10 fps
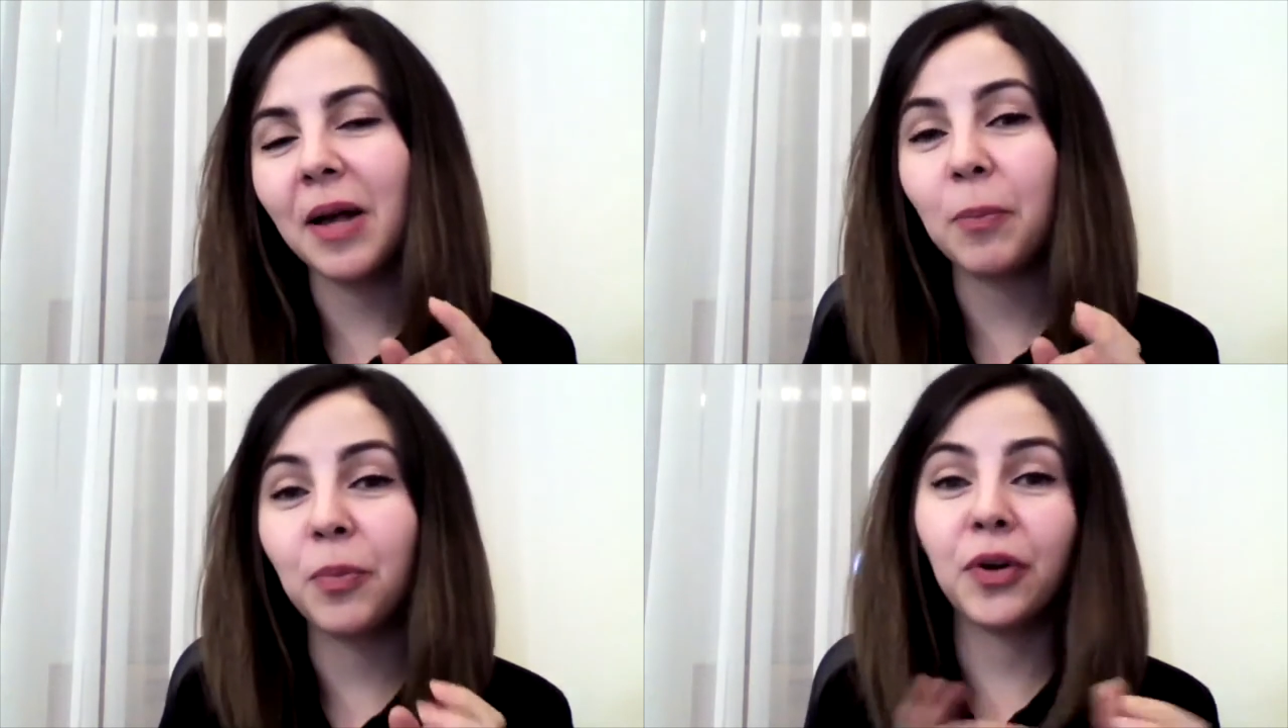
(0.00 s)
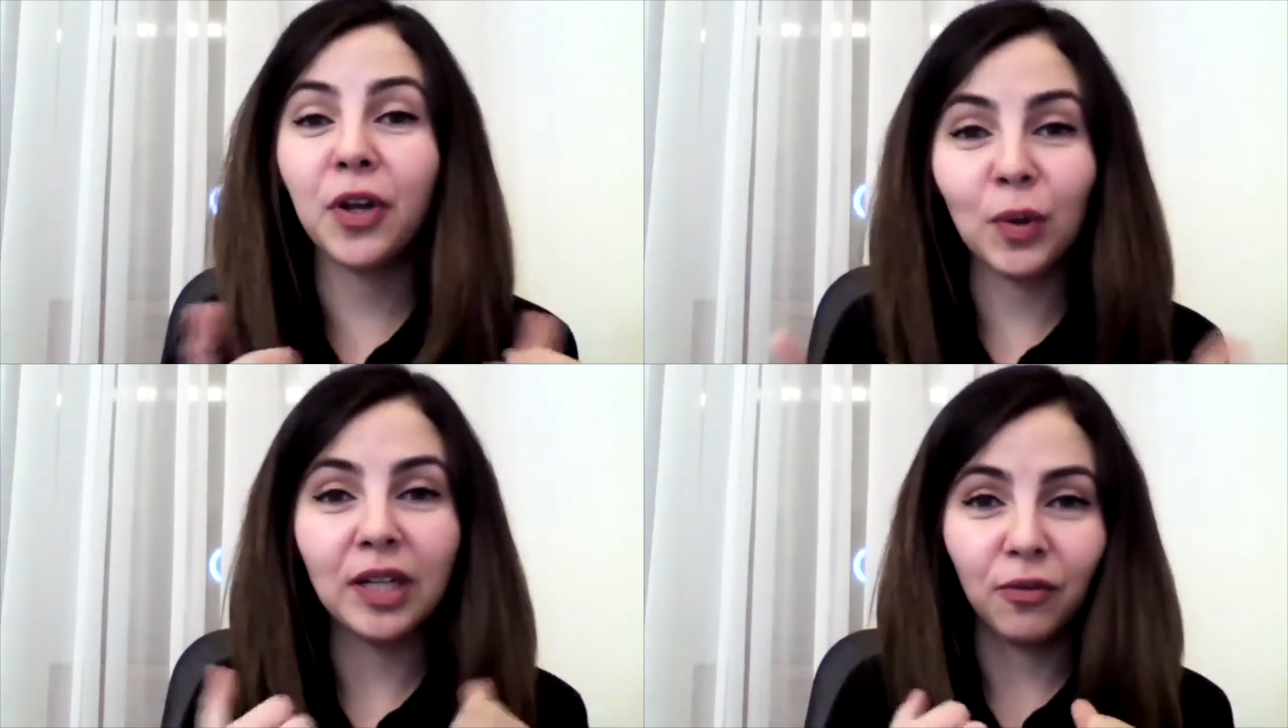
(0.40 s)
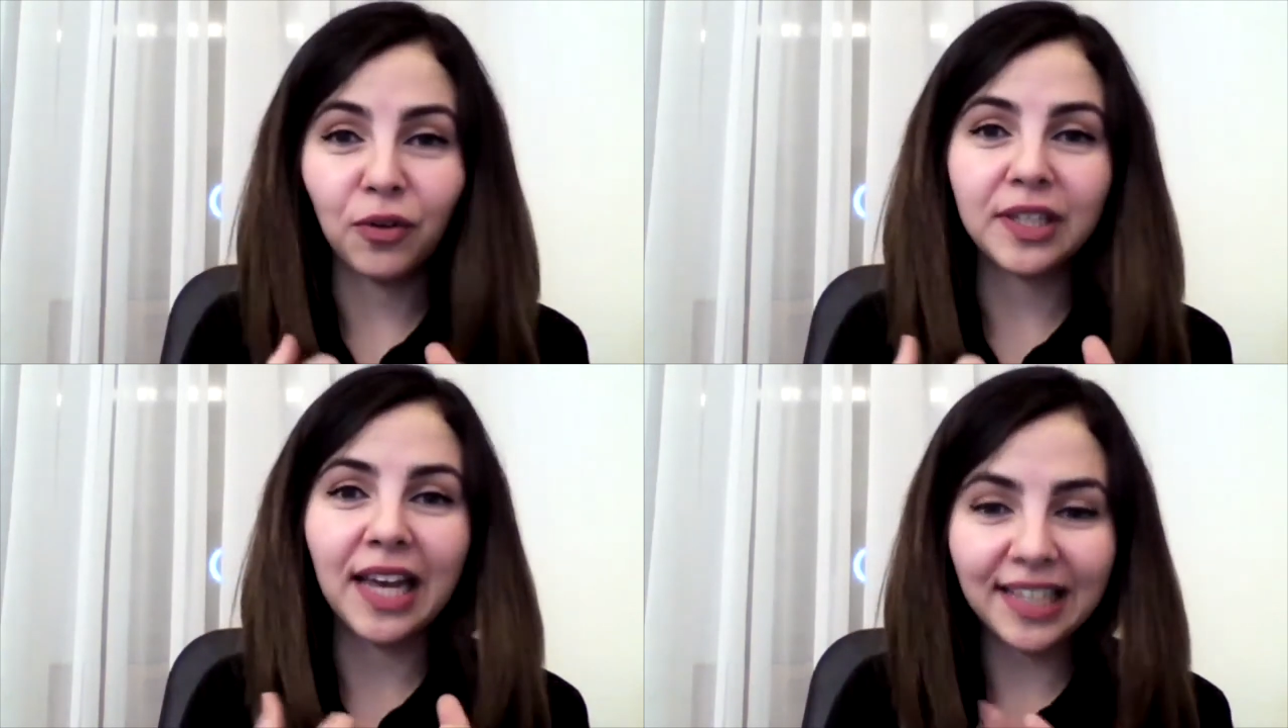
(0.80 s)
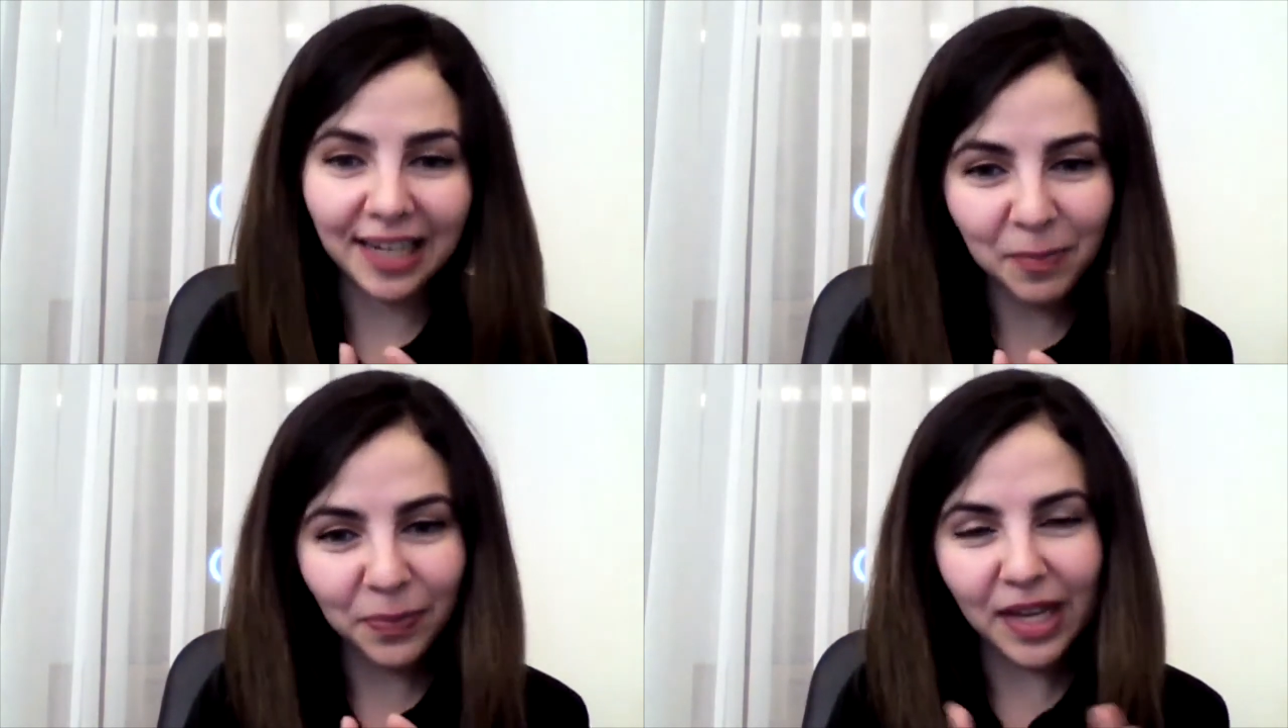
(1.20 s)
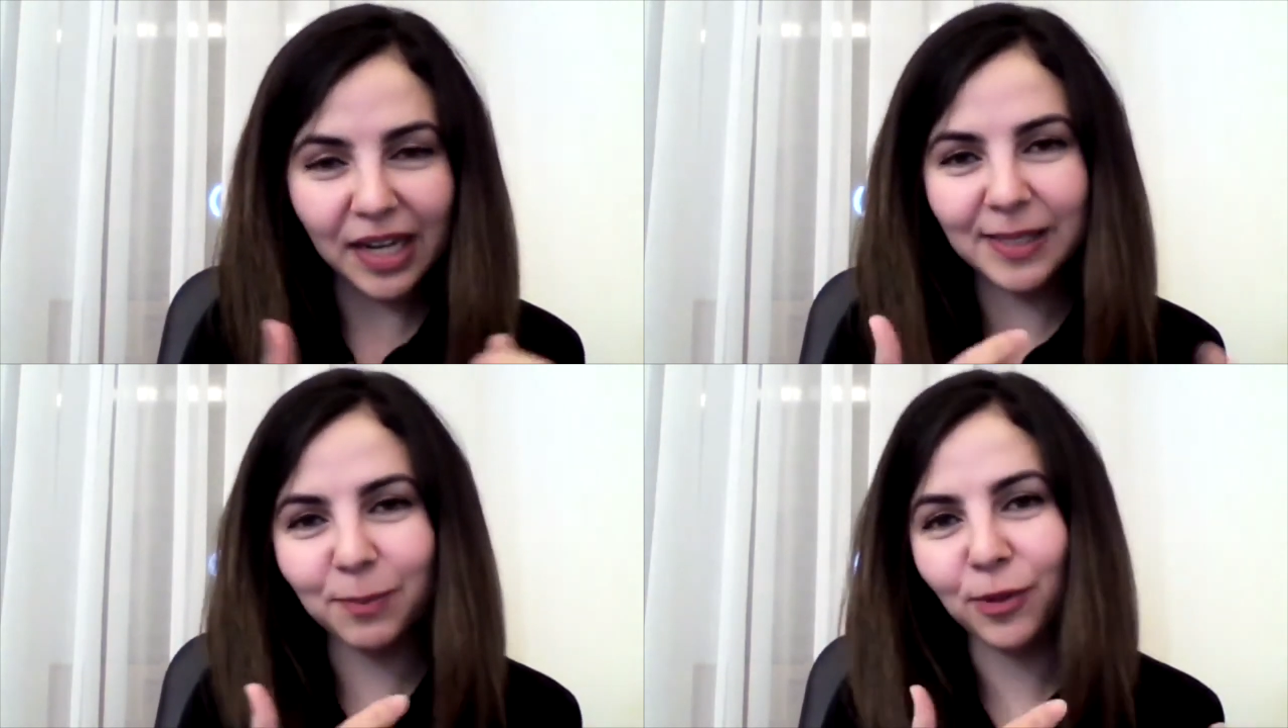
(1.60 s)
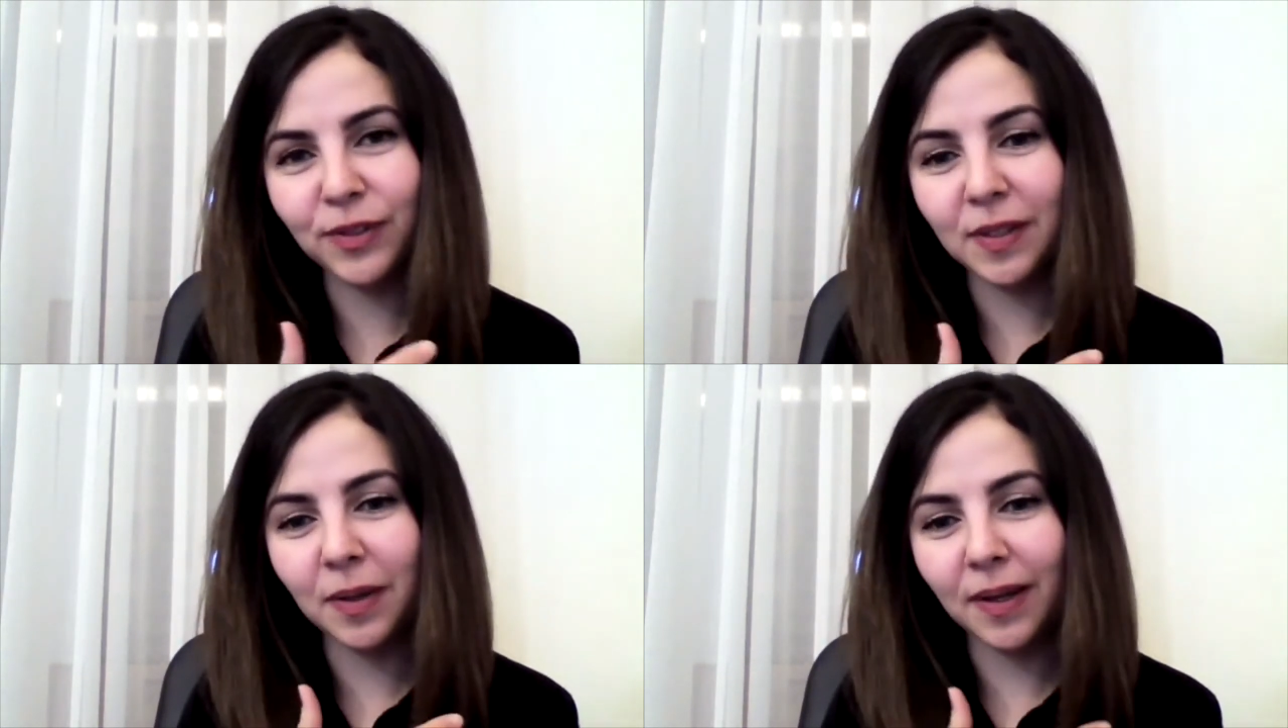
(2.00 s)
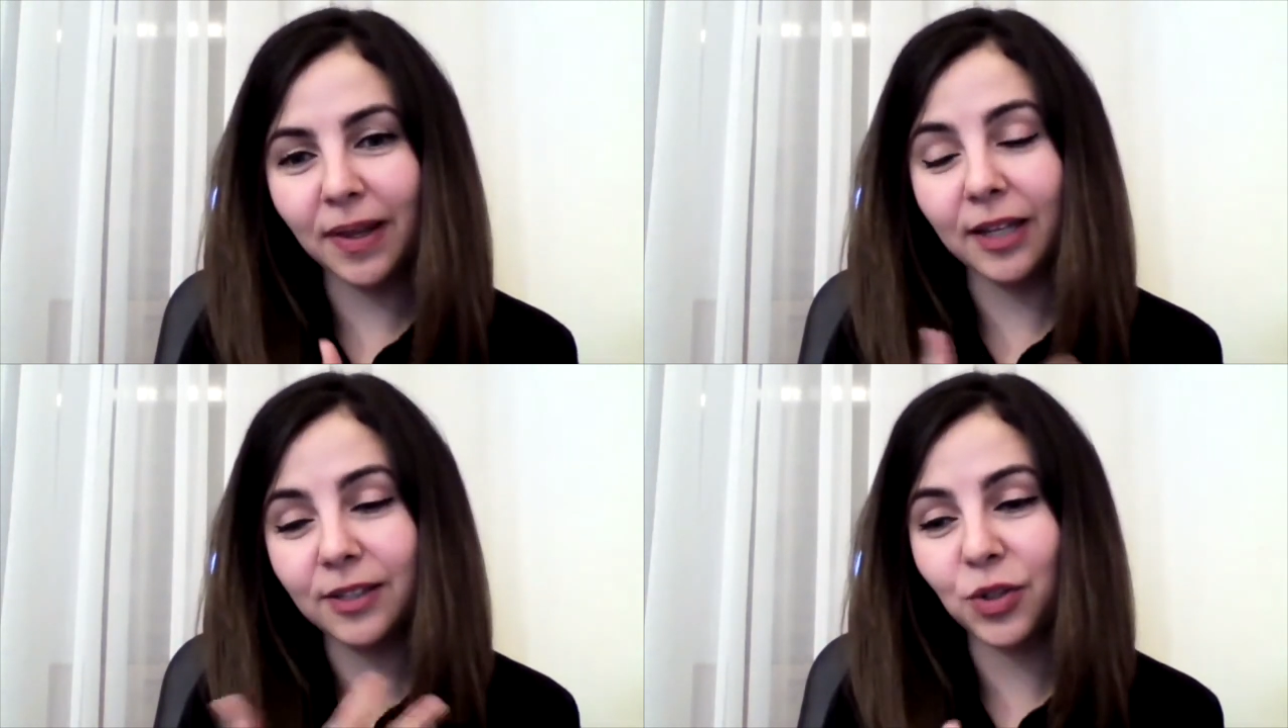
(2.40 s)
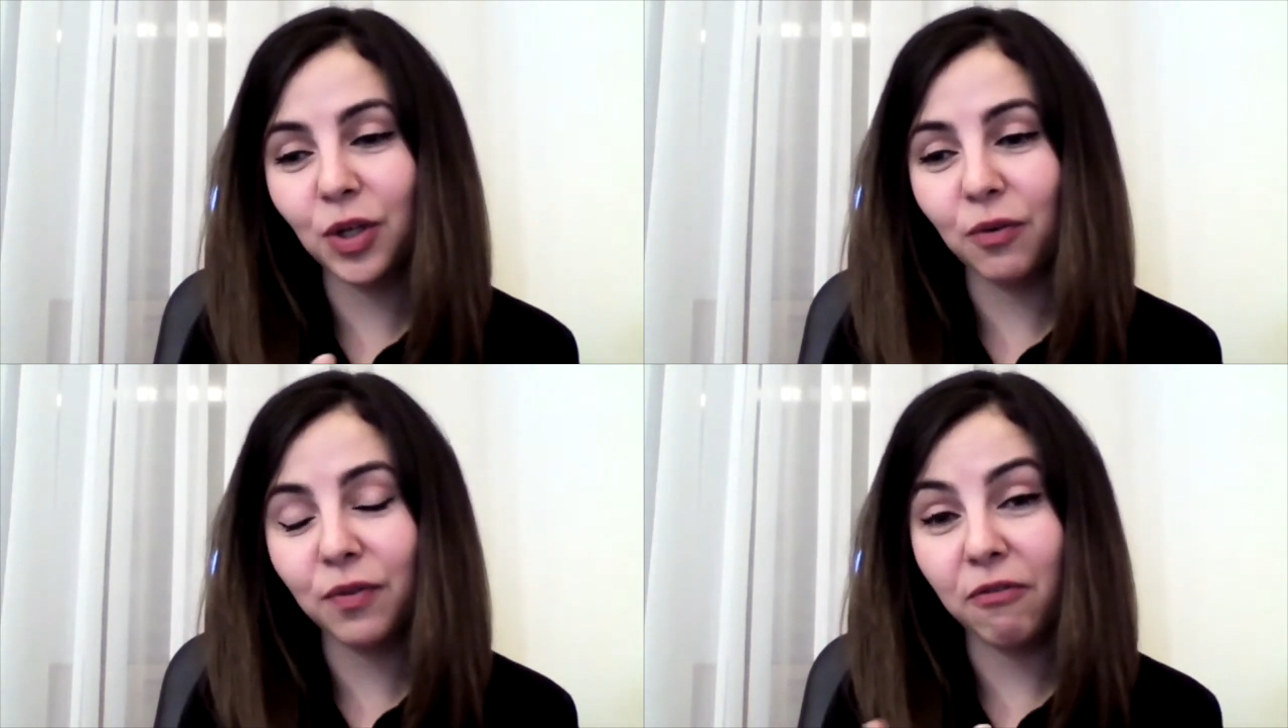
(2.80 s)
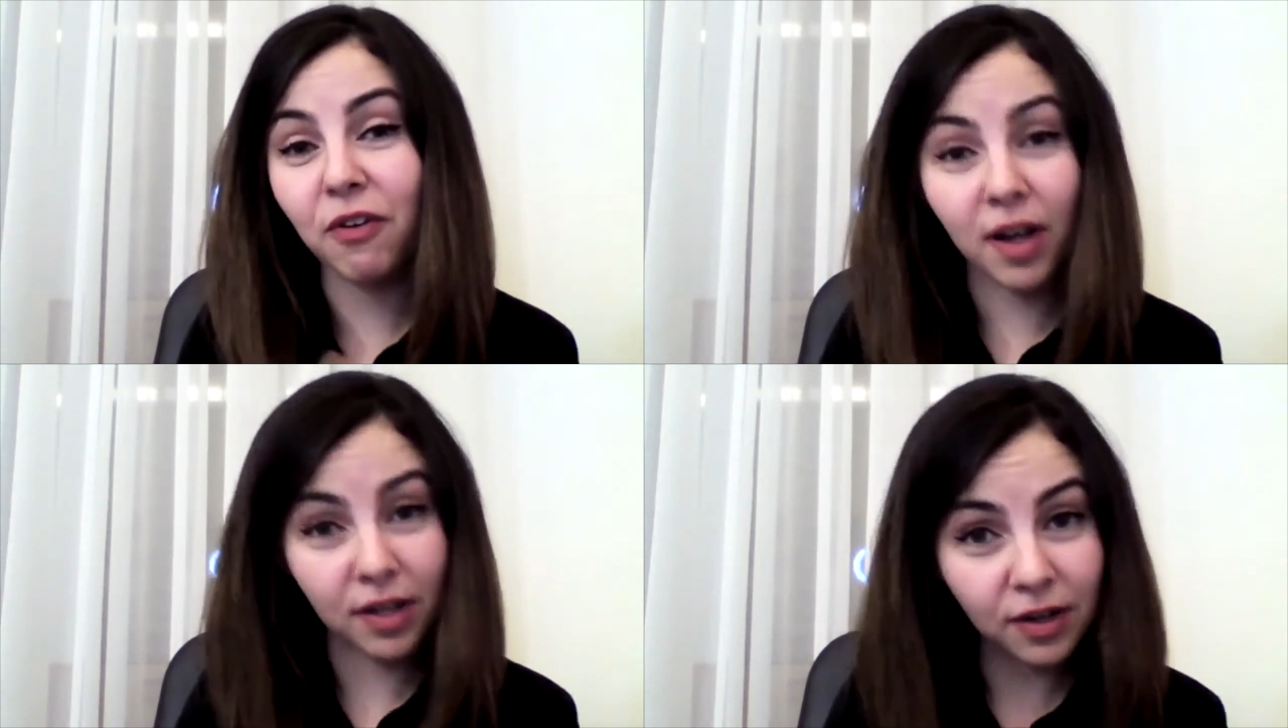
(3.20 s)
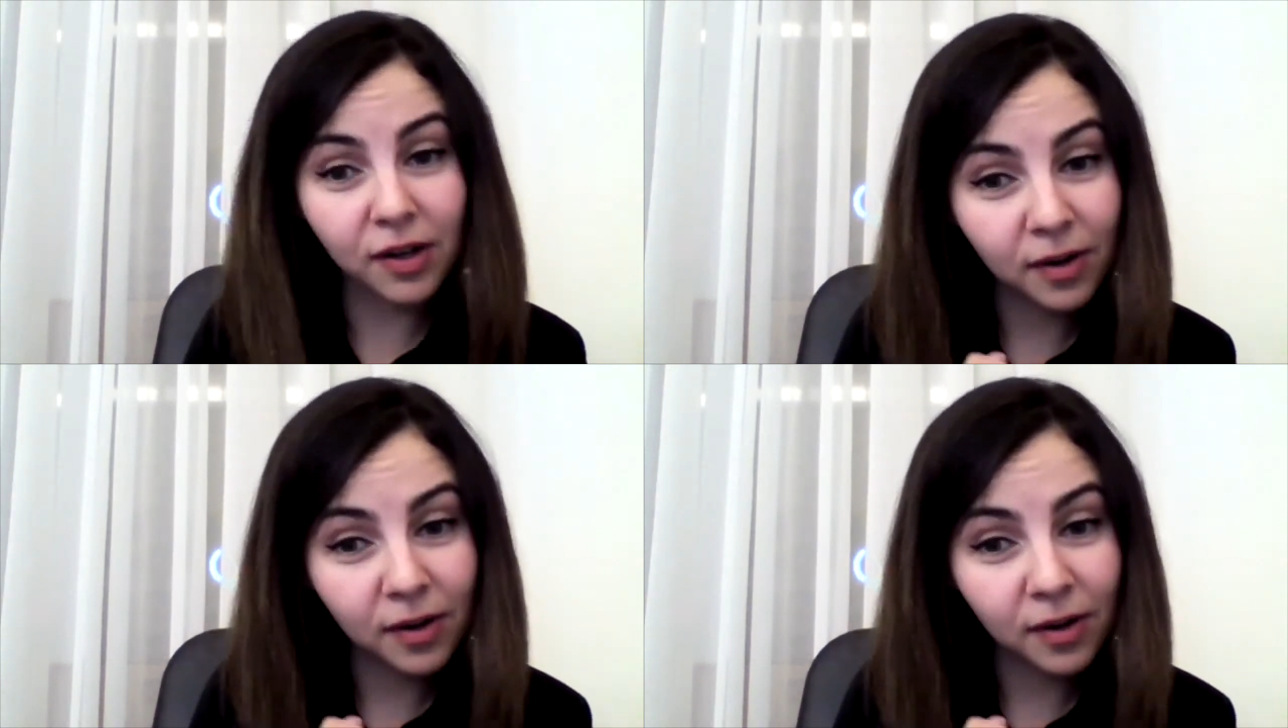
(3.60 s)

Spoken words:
prequel for Dahlia that explores the history of the father,